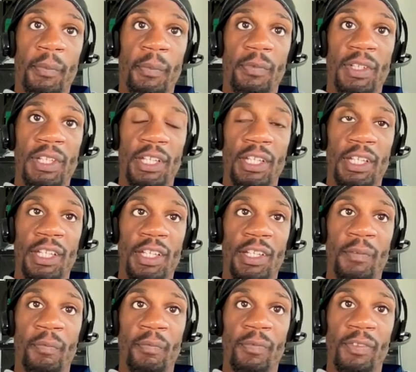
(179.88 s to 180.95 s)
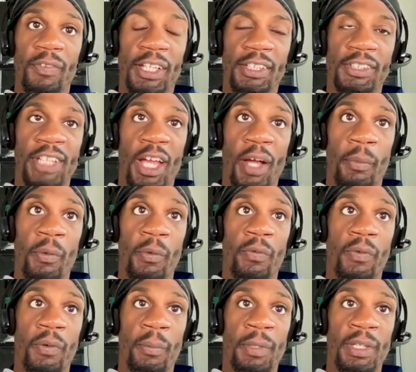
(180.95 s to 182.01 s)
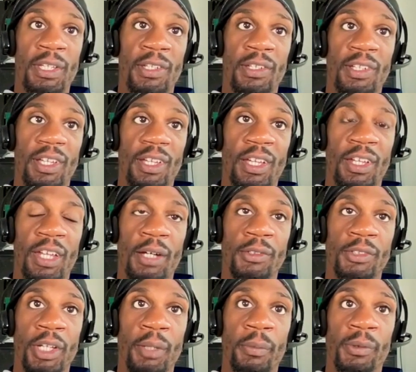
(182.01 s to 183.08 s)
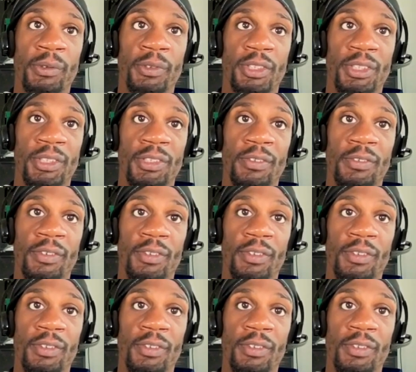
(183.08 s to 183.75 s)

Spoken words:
the example for me. And I was able to